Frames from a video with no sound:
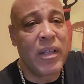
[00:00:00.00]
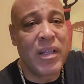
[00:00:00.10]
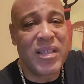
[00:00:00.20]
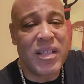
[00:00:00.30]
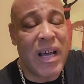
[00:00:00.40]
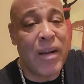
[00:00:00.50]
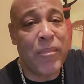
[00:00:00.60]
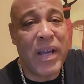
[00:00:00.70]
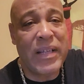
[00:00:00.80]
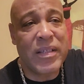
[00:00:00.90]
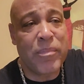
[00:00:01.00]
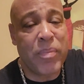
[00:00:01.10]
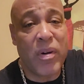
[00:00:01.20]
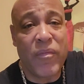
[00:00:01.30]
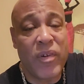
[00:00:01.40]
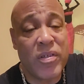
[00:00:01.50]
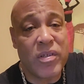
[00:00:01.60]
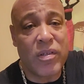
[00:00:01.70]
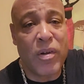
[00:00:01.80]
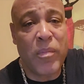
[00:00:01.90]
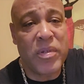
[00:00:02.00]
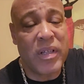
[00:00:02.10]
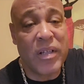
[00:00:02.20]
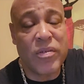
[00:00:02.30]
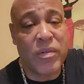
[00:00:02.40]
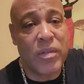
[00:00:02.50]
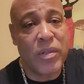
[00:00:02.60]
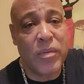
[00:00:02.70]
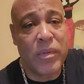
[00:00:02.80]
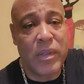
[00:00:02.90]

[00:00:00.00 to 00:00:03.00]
sodomites, perverts, and homosexuals, dude.